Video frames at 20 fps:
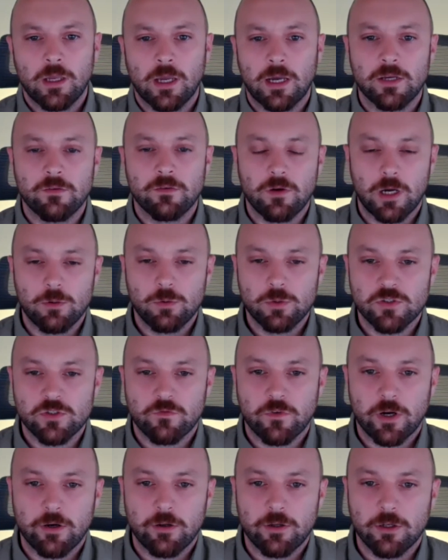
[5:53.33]
Yeah, I, so. I was
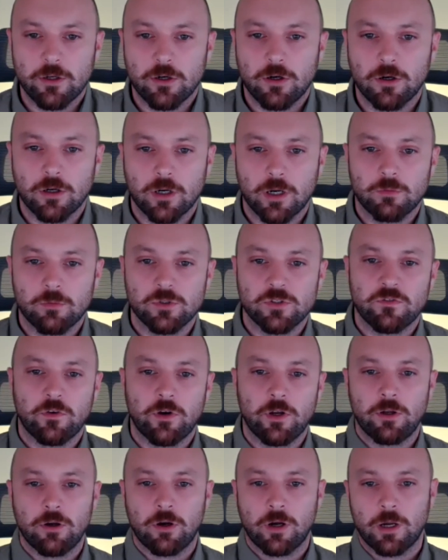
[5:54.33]
very young. I was
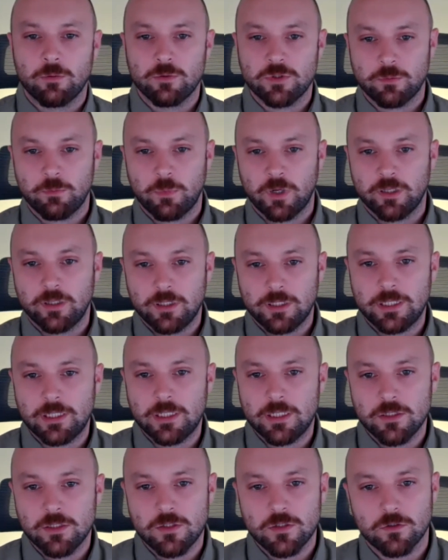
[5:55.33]
very young. I was in my
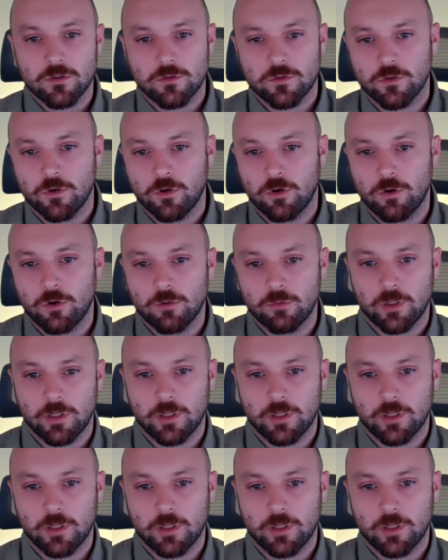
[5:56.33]
teens. So okay.